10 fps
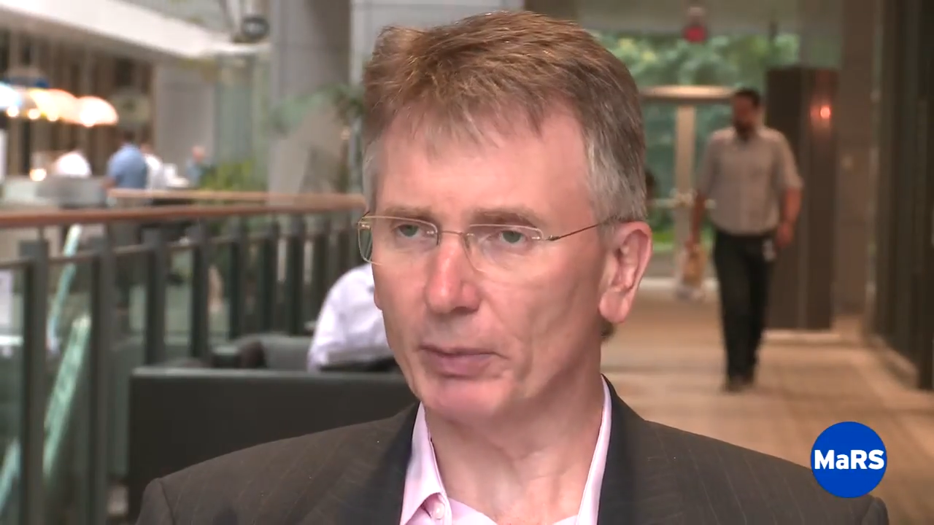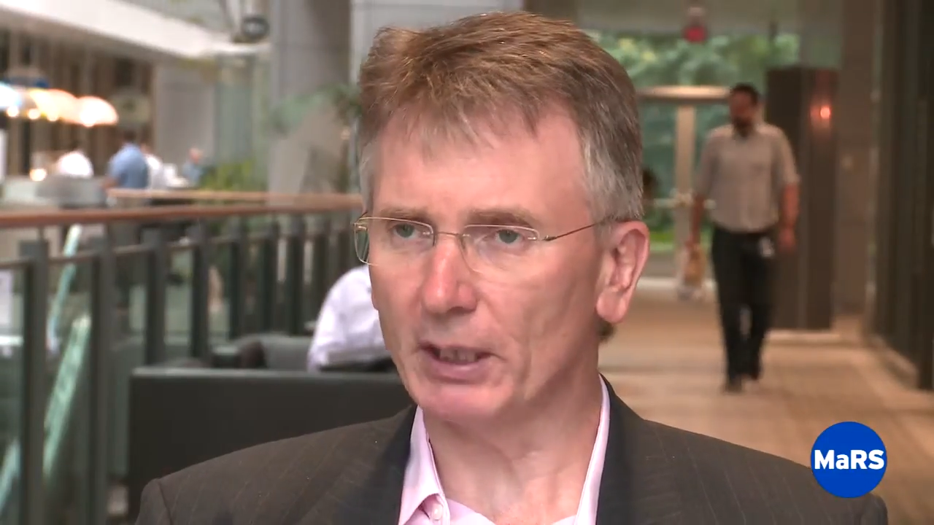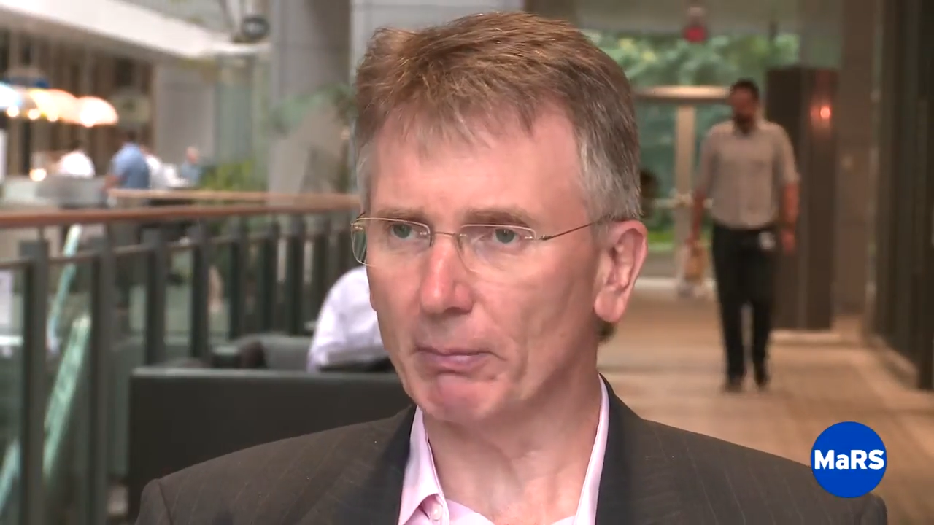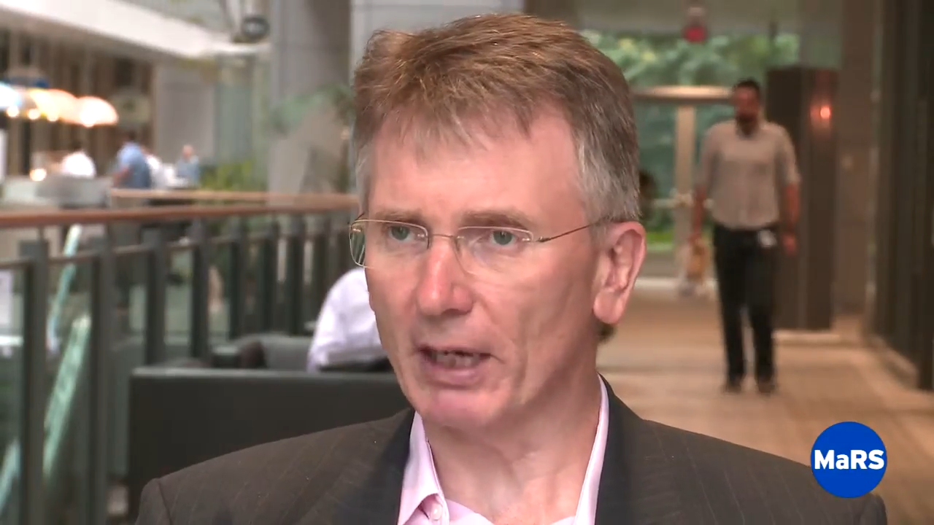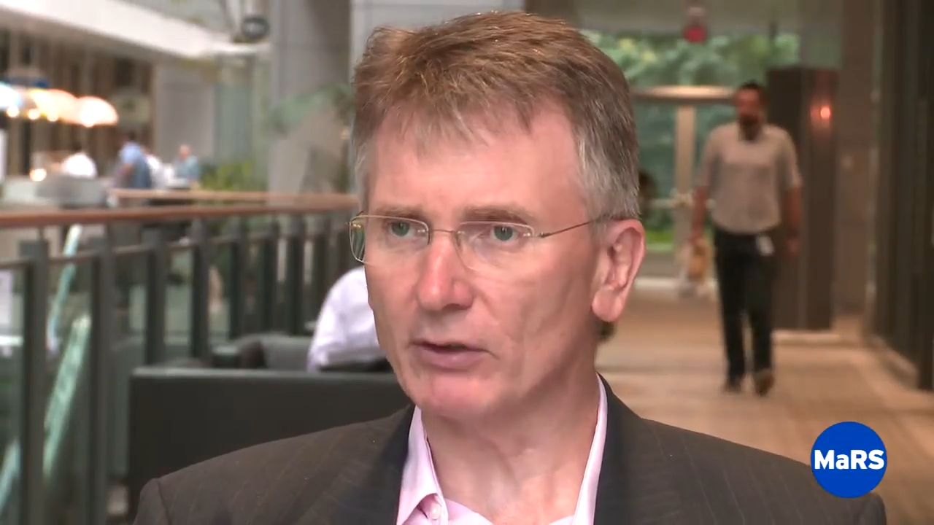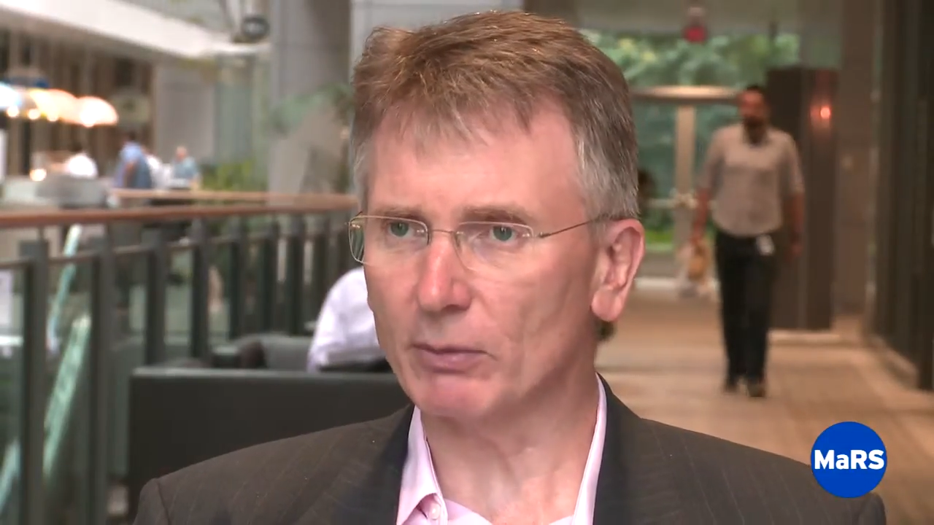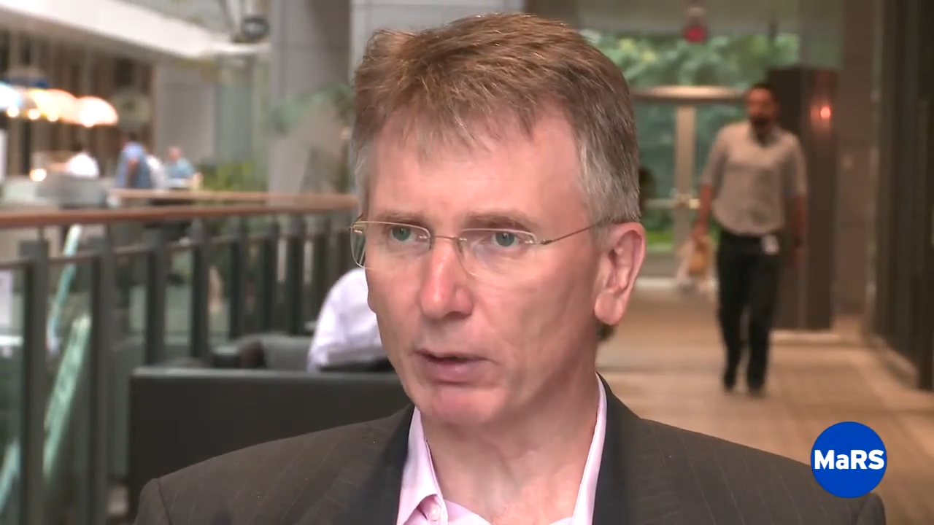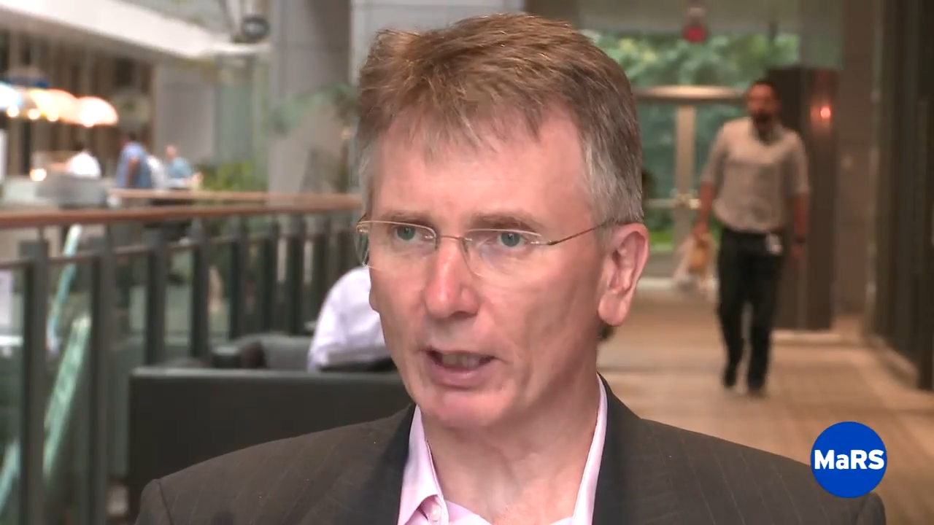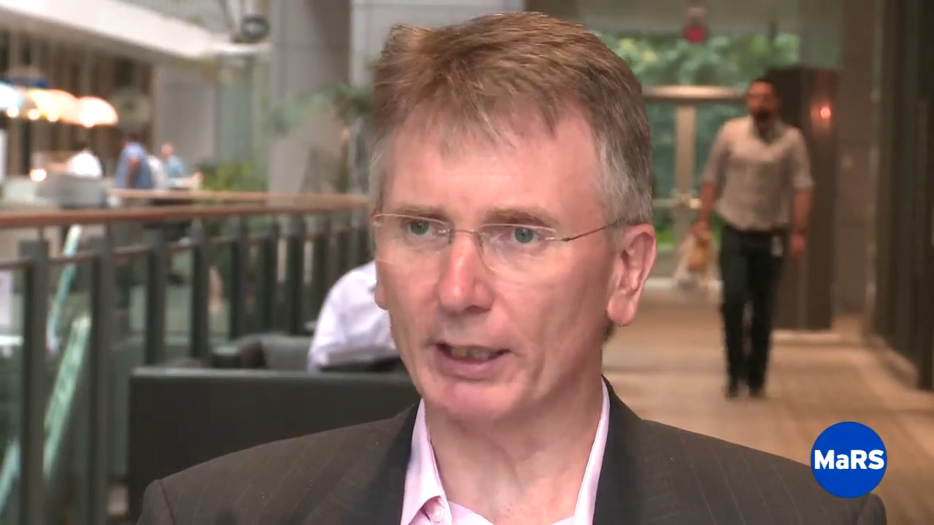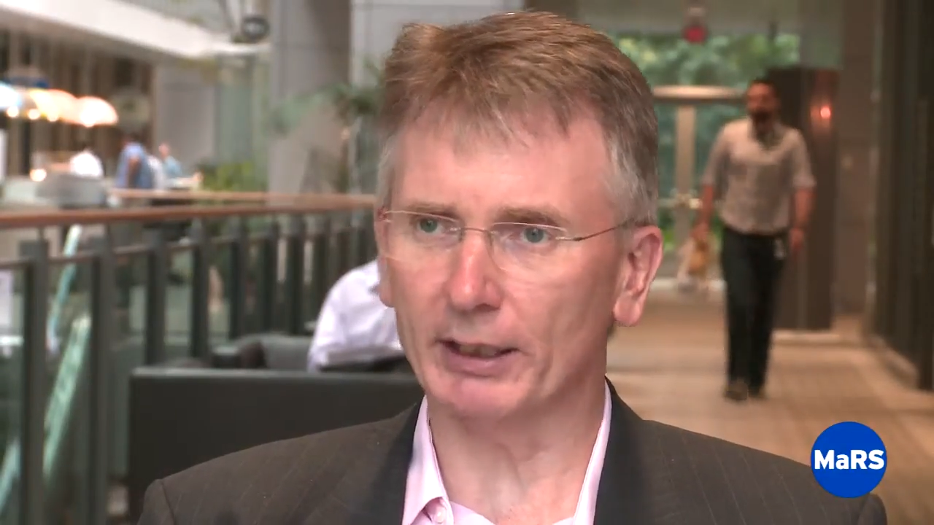being a major
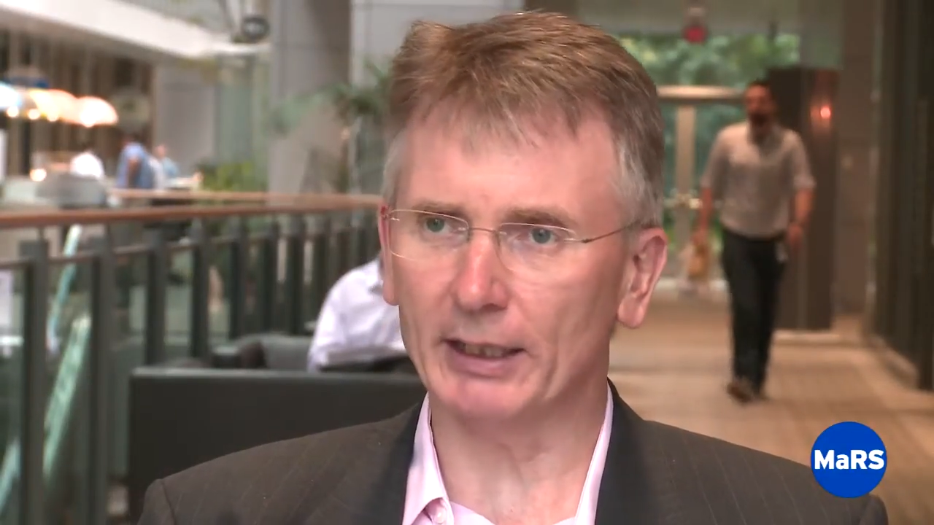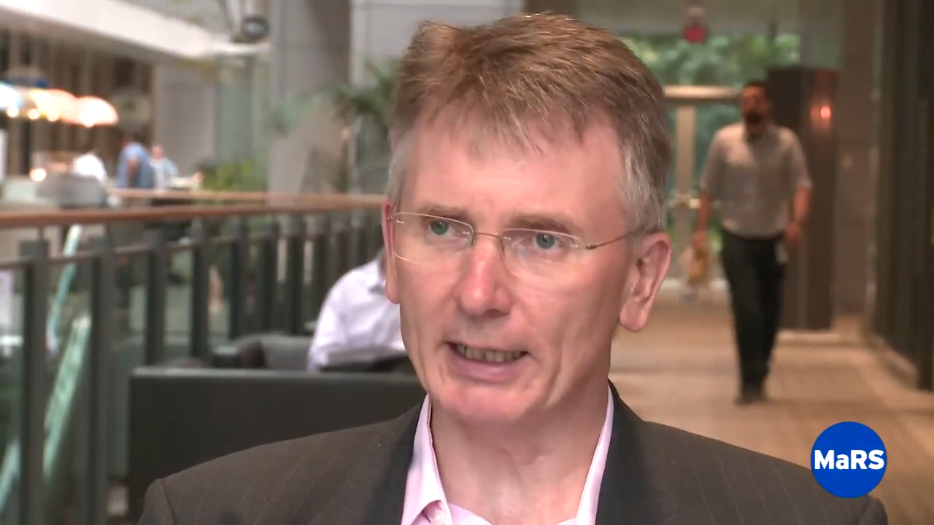player